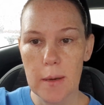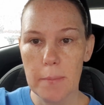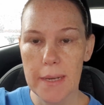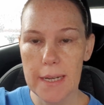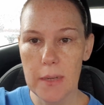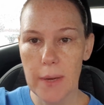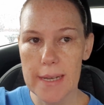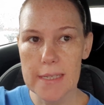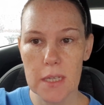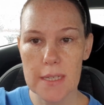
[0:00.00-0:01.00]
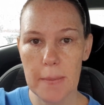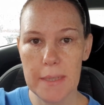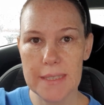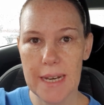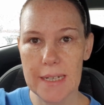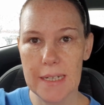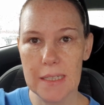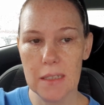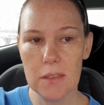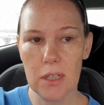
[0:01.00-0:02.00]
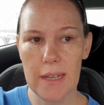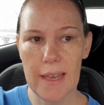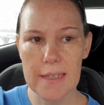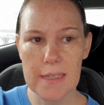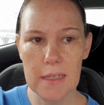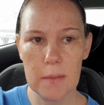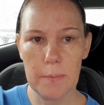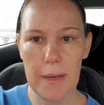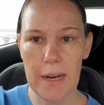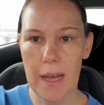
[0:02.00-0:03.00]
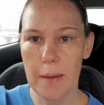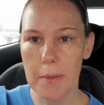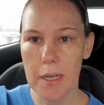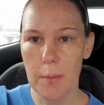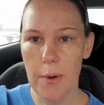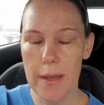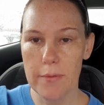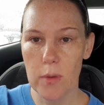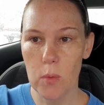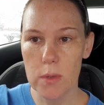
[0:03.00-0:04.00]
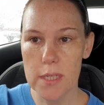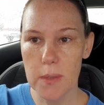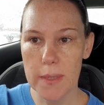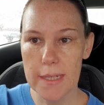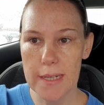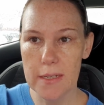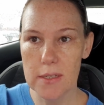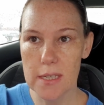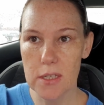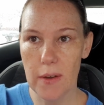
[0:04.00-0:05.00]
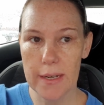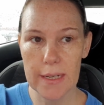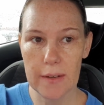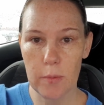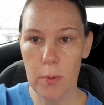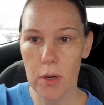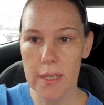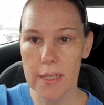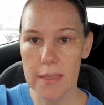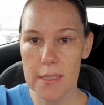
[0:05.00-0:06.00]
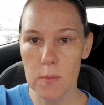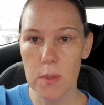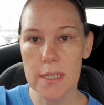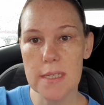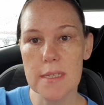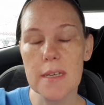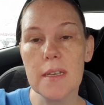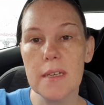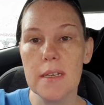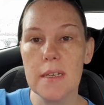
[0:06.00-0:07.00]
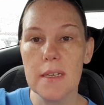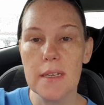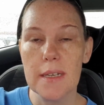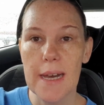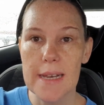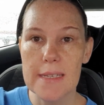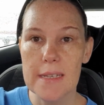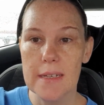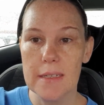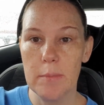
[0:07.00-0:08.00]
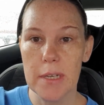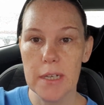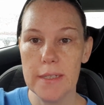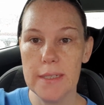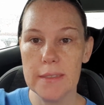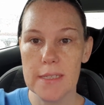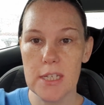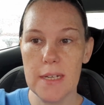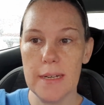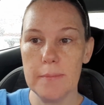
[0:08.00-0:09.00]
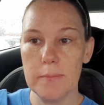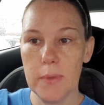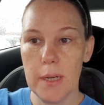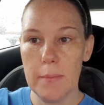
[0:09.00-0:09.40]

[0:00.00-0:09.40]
But anyways, it's coming down a little, not hectic, but I'm going to brave the water quickly because there's not undercover parking at this Woolies. Guys, let me go in. See you now when I'm